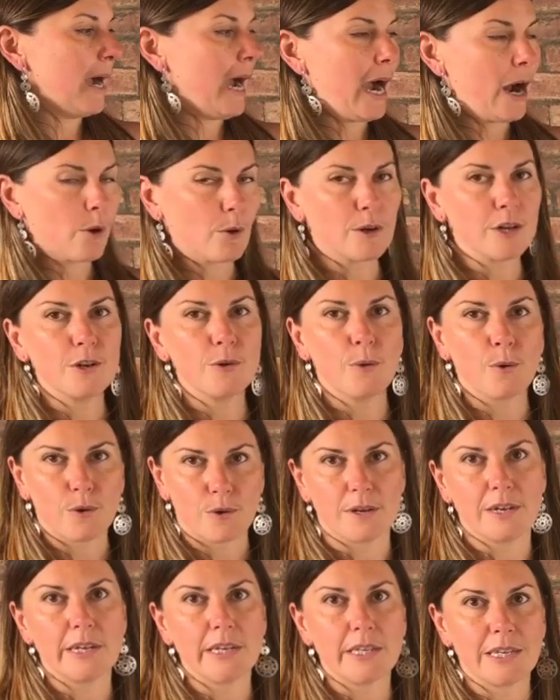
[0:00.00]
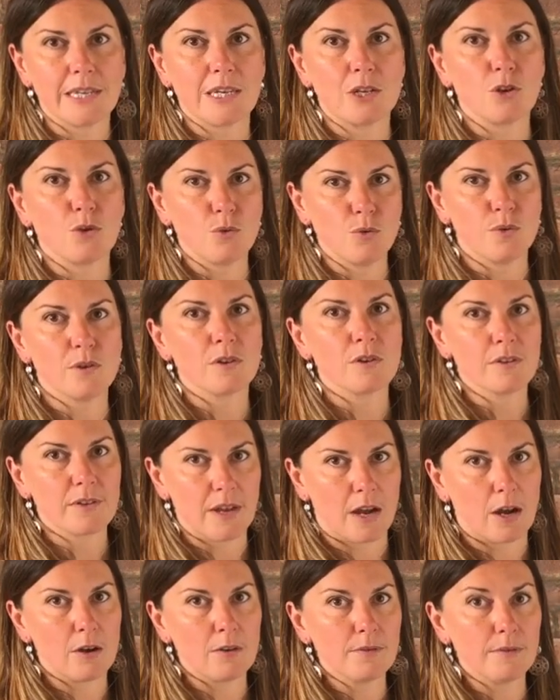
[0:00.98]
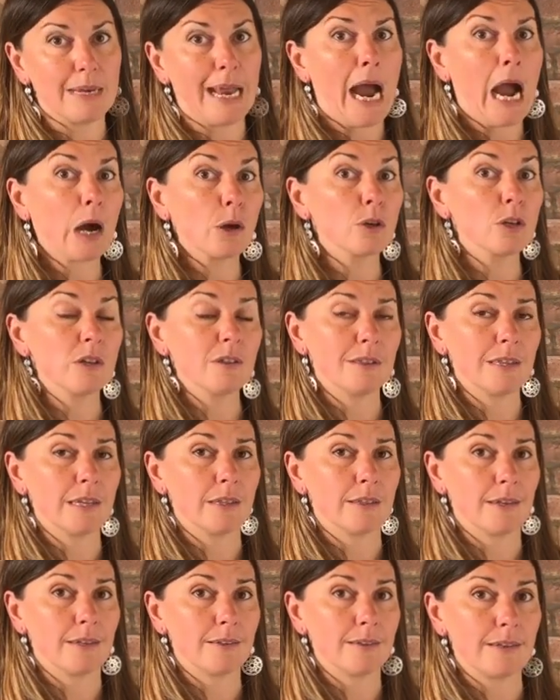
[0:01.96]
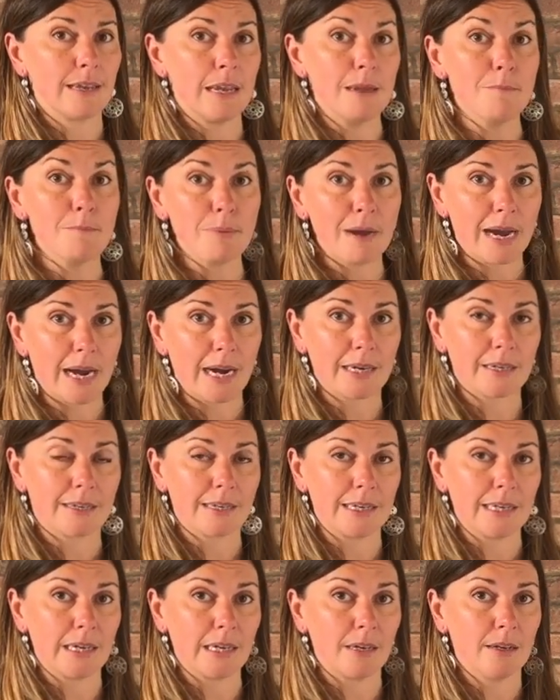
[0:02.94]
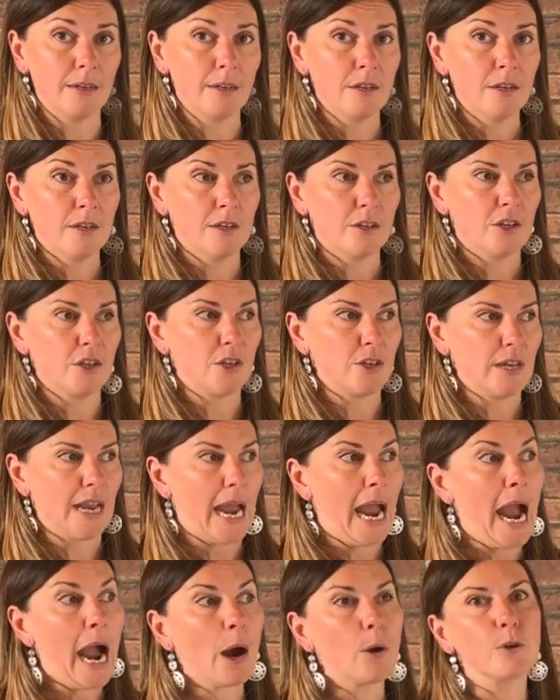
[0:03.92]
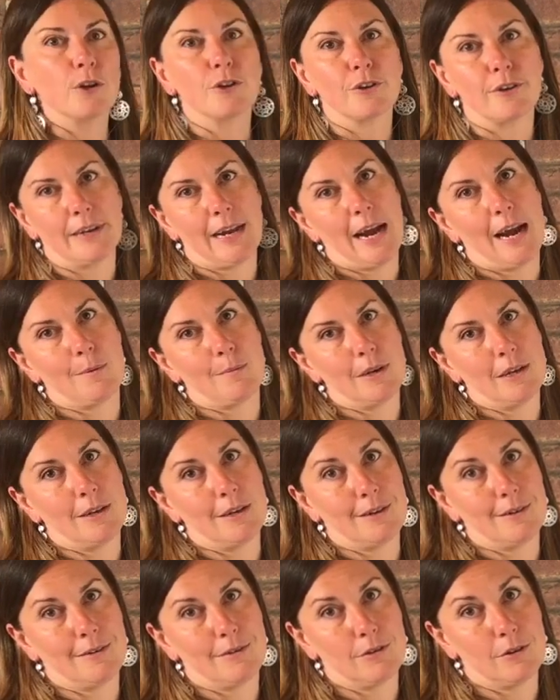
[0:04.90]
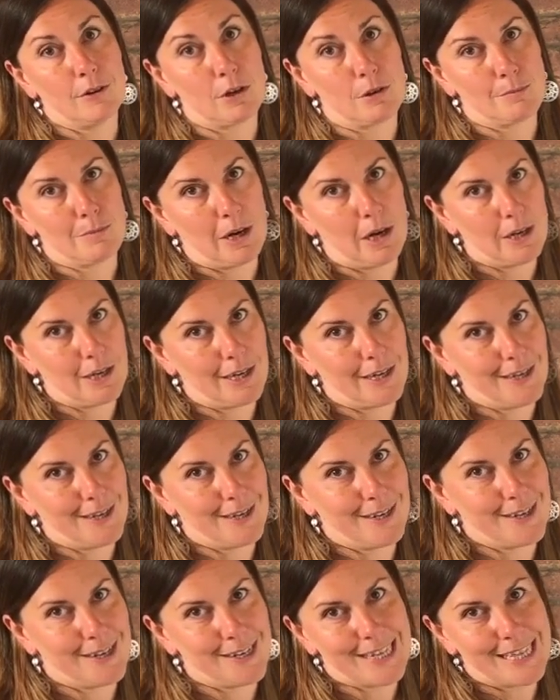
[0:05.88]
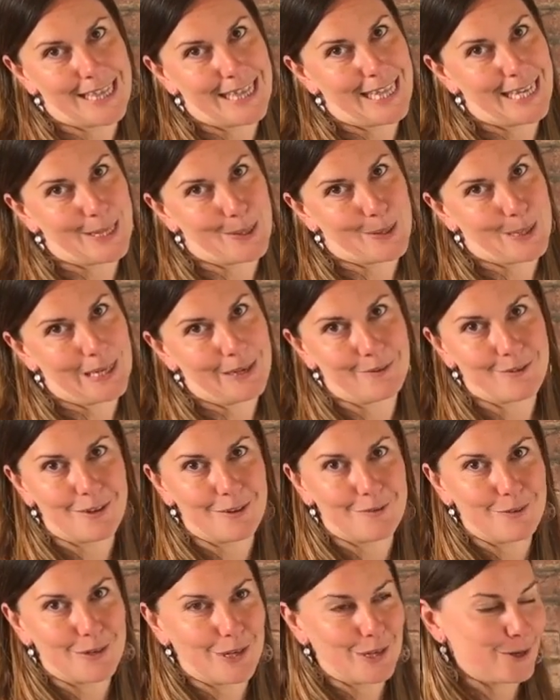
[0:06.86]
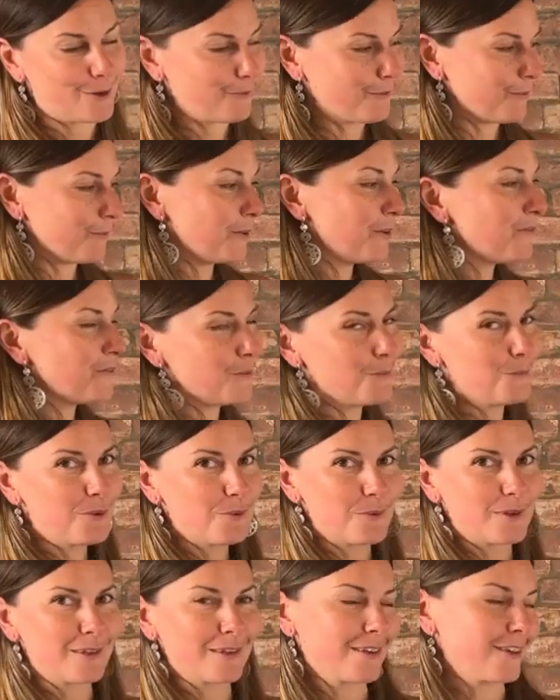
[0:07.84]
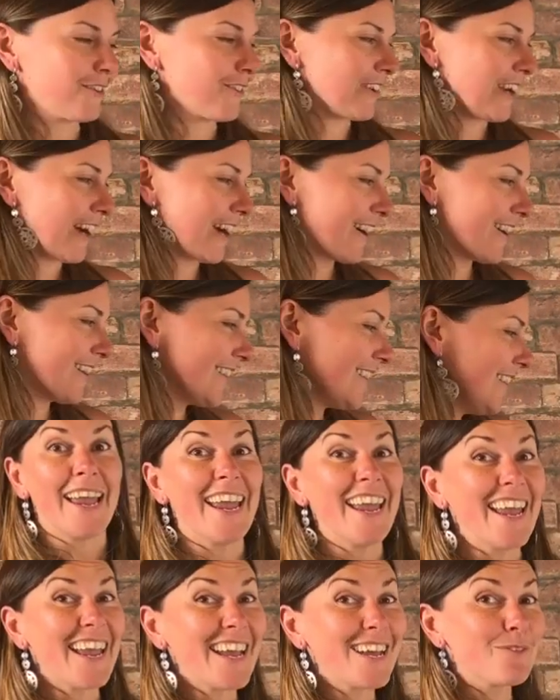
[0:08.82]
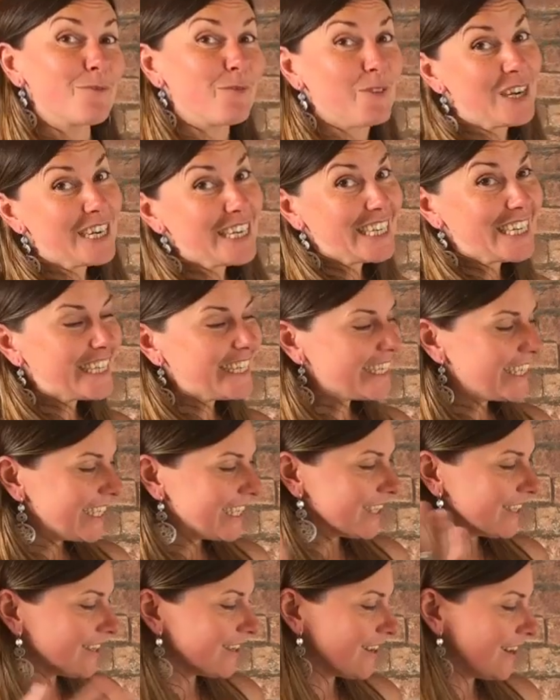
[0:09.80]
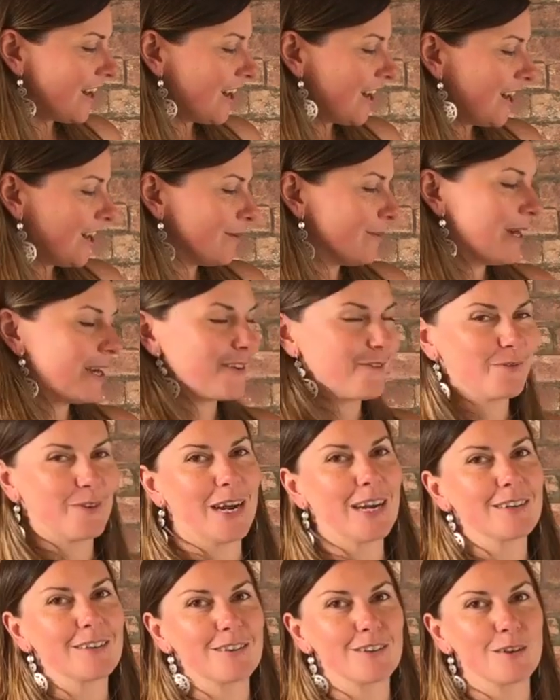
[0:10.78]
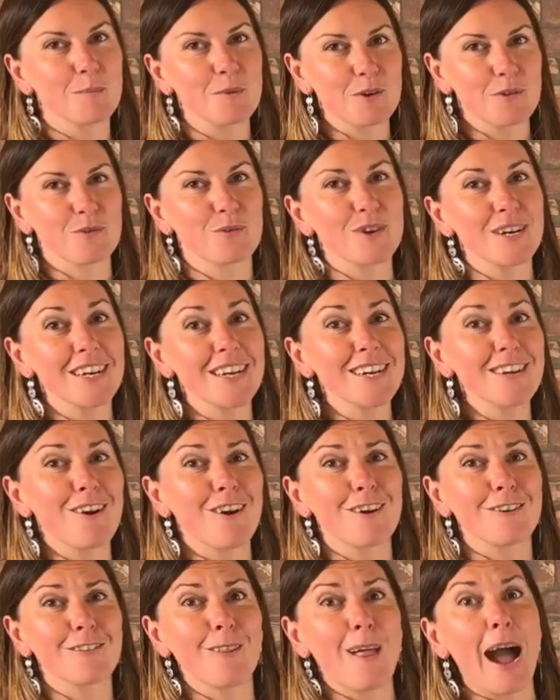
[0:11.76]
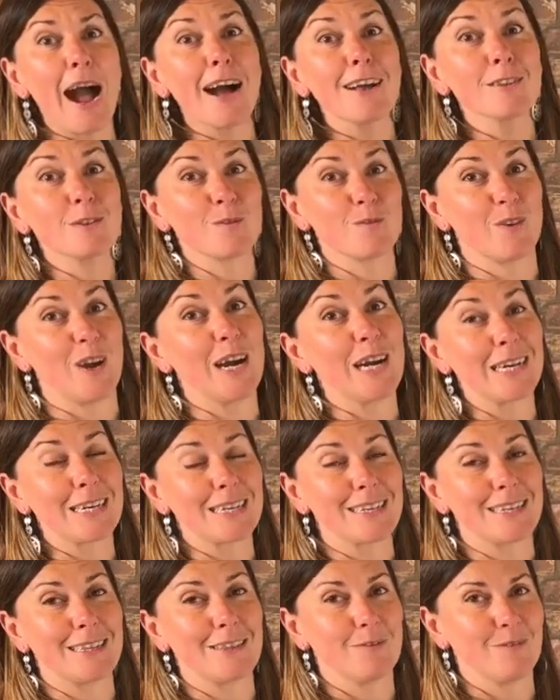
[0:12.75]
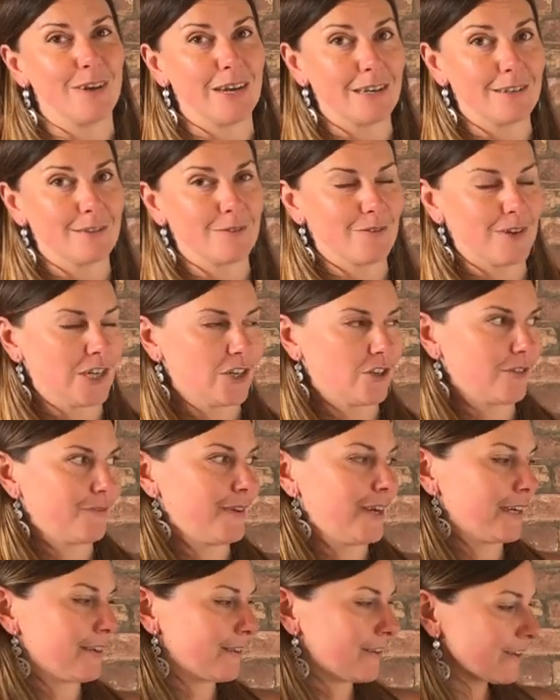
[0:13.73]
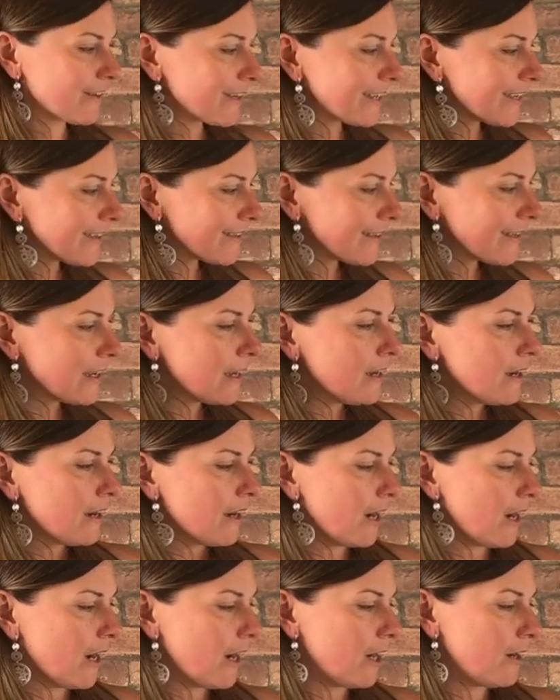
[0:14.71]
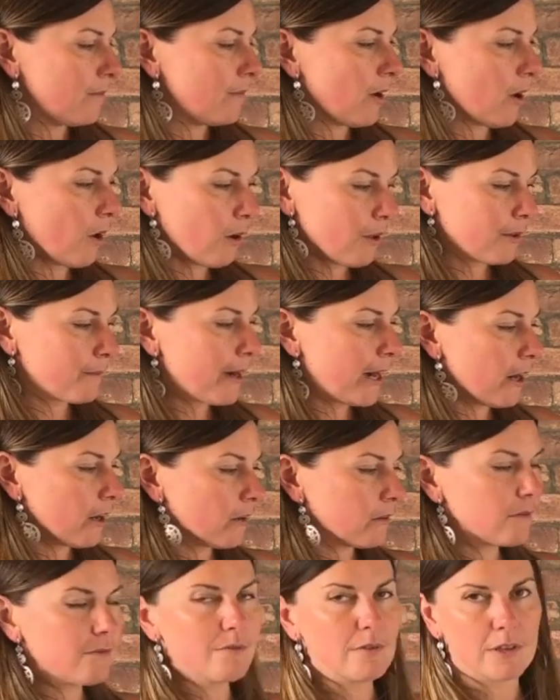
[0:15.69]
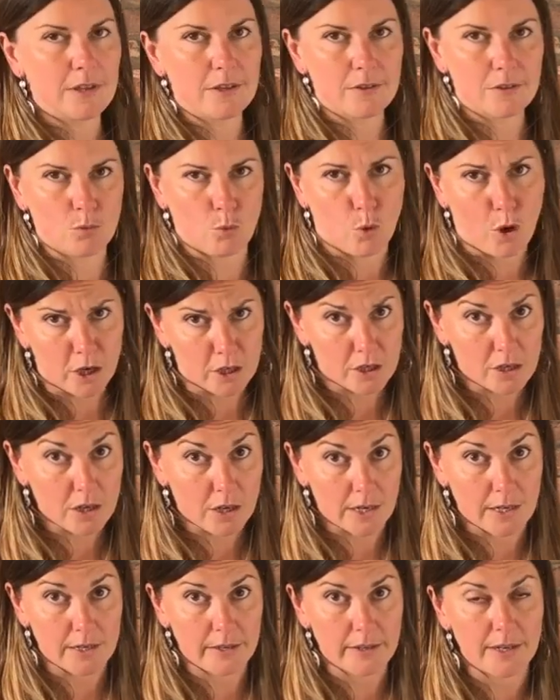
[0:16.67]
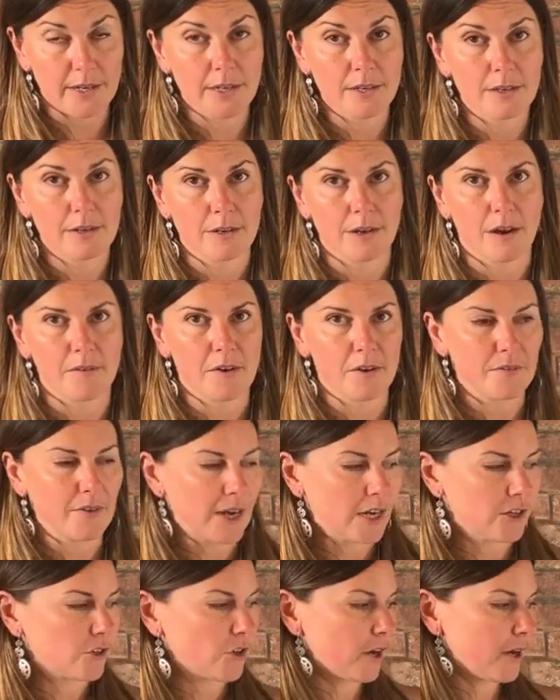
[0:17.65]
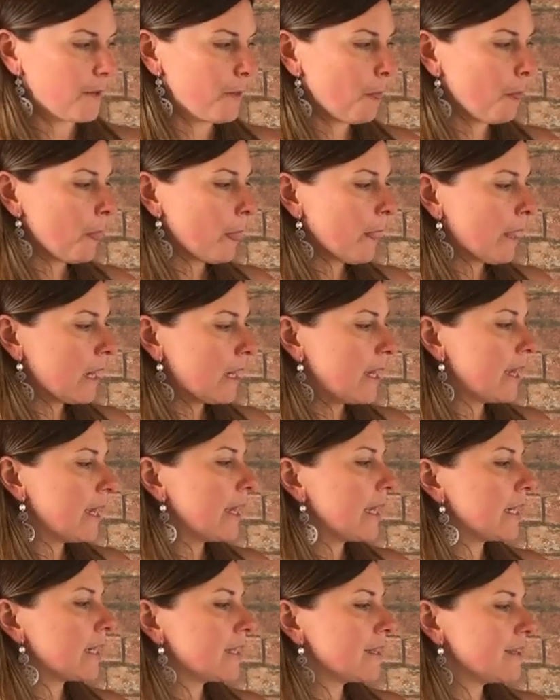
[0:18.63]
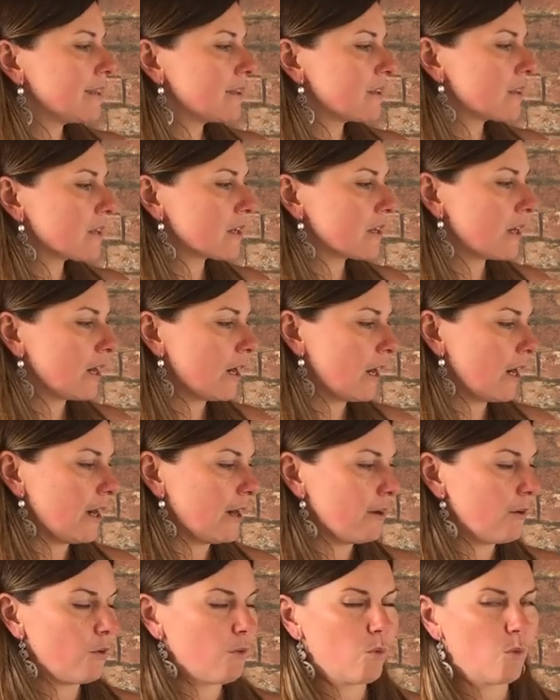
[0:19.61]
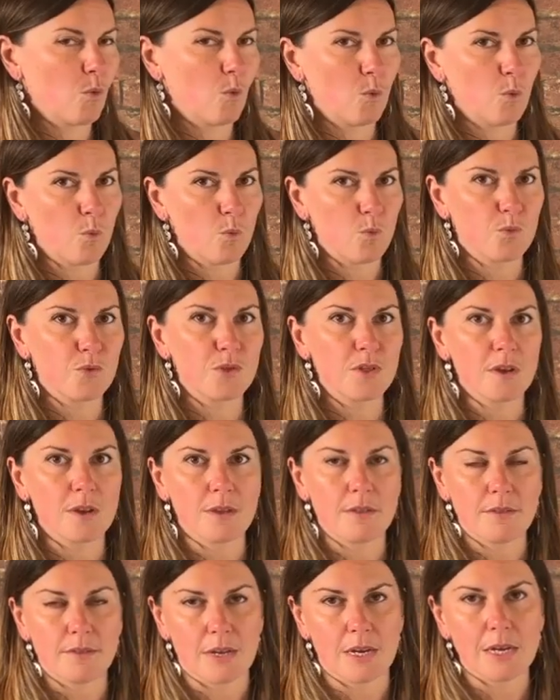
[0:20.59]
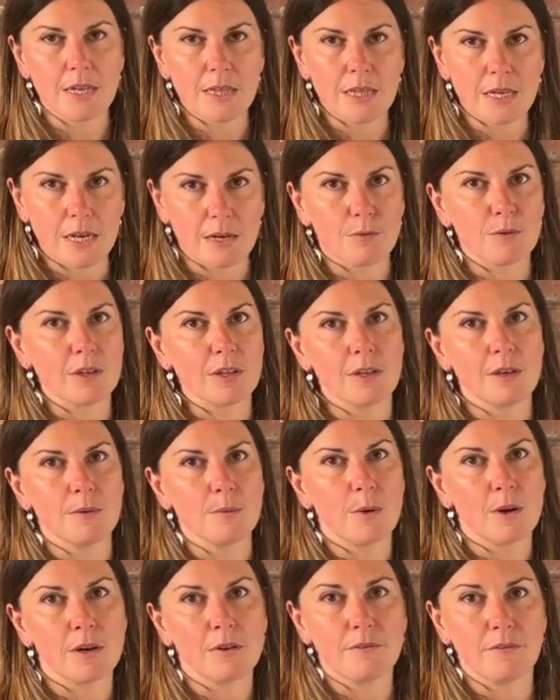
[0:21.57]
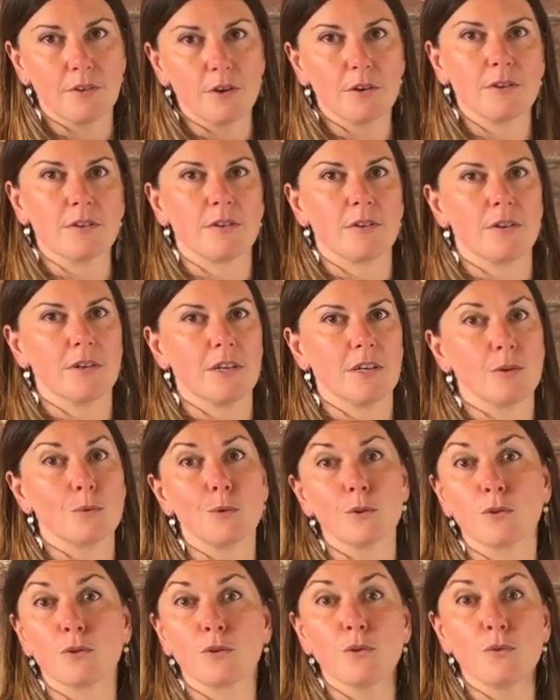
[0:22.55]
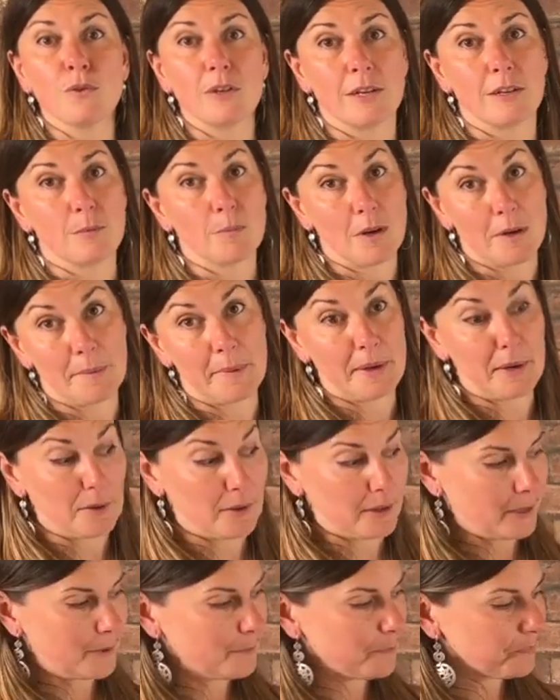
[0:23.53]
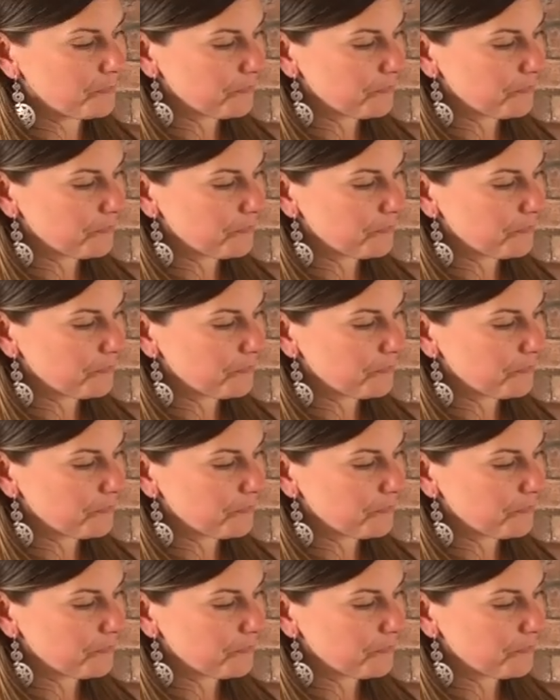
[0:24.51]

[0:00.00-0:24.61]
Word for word: how are you orienting to yourself, and how do you think that's impacting how you're inhabiting your body? That's what I'd love to hear from you, if you'd be willing to share. And finally, um, fact number three, our last fact in the Fast Fascia Facts series, um, all about this water content of our fascia. And uh, the thing that I really want to focus on here, well, two things primarily,